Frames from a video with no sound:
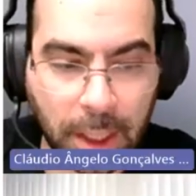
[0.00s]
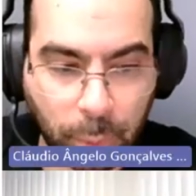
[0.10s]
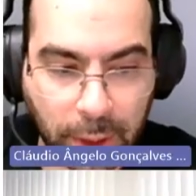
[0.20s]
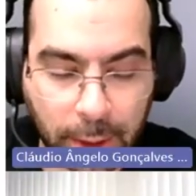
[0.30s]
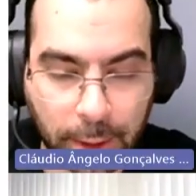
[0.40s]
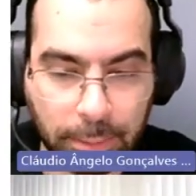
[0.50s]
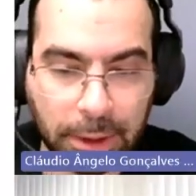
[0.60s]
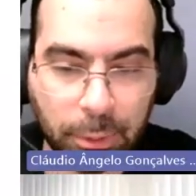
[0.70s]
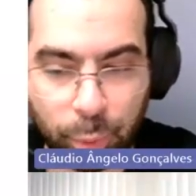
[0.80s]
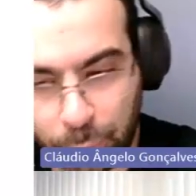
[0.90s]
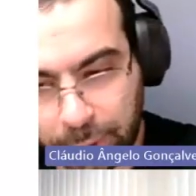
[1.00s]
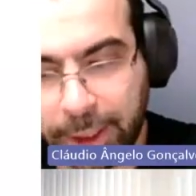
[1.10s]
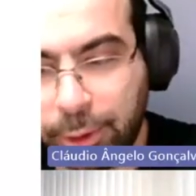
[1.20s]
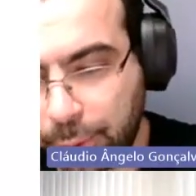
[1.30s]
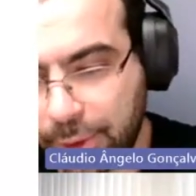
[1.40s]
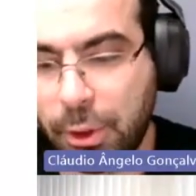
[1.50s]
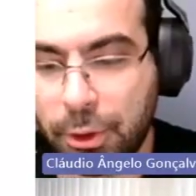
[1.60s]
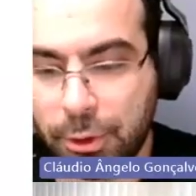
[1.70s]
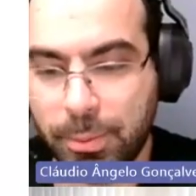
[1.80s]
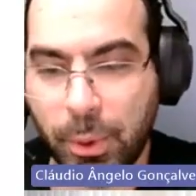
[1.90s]
And we would like to
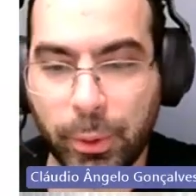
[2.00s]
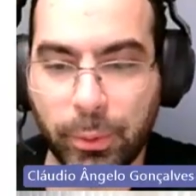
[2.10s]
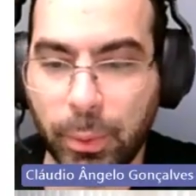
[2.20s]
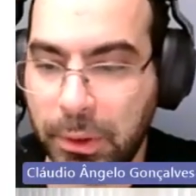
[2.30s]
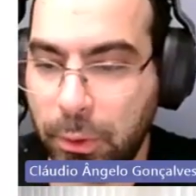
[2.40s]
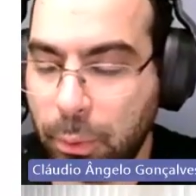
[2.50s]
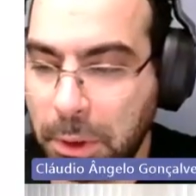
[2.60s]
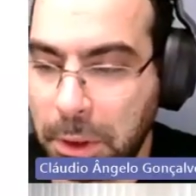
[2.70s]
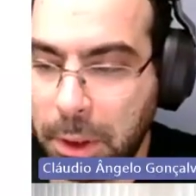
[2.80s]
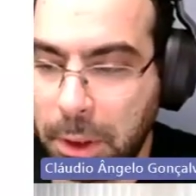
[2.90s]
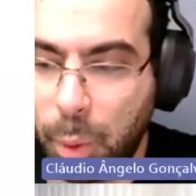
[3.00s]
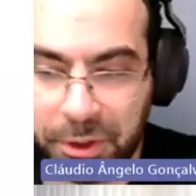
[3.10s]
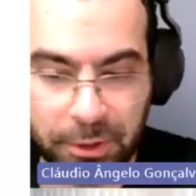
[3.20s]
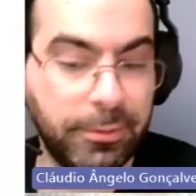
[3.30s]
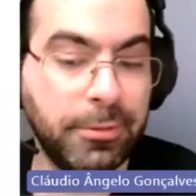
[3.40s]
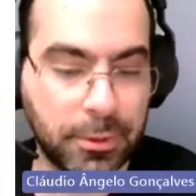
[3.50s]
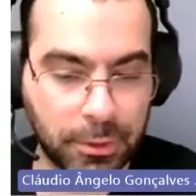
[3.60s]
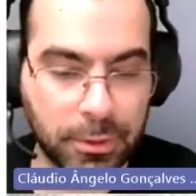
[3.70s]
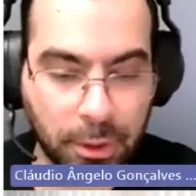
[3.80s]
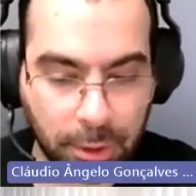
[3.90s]
discuss more with you what the
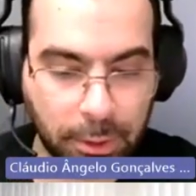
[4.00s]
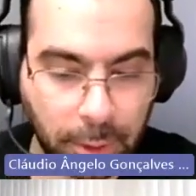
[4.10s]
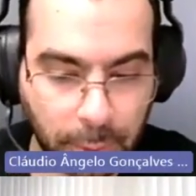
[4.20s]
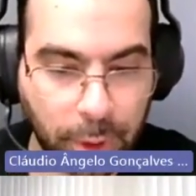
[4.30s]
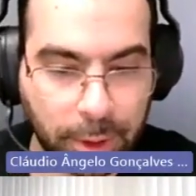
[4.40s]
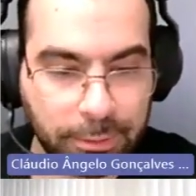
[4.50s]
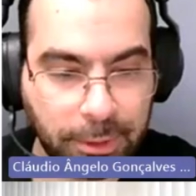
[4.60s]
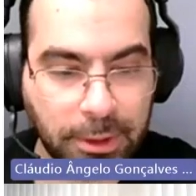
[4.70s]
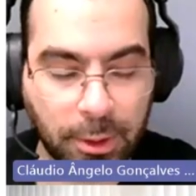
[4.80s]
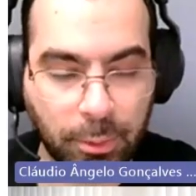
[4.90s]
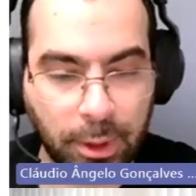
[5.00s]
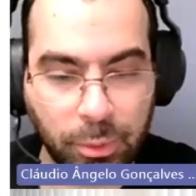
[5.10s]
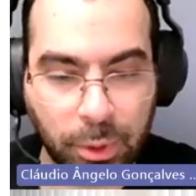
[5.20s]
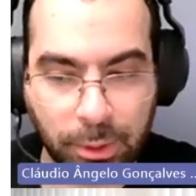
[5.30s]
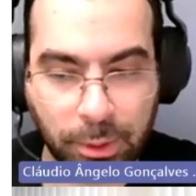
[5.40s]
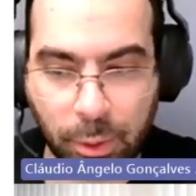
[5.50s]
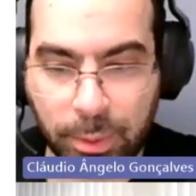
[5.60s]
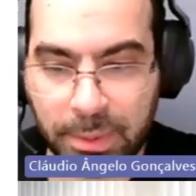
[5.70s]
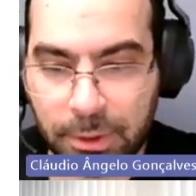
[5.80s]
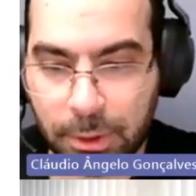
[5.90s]
differences are and what things are
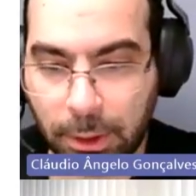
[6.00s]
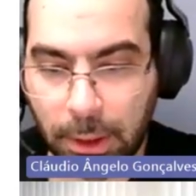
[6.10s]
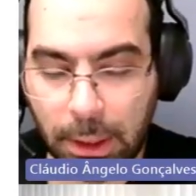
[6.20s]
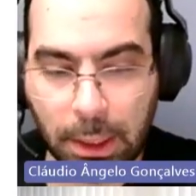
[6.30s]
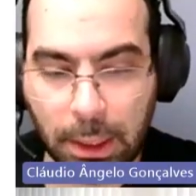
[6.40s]
we missing.